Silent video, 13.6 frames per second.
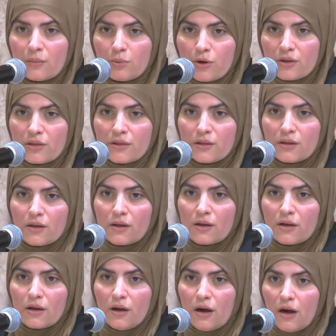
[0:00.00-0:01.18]
birth
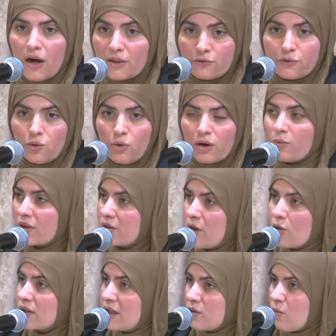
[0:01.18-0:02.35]
on the floor with no
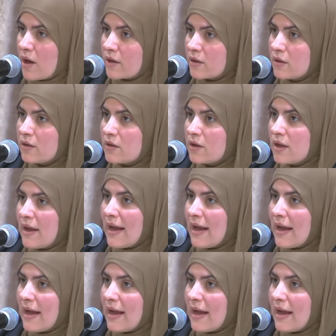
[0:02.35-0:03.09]
clean water,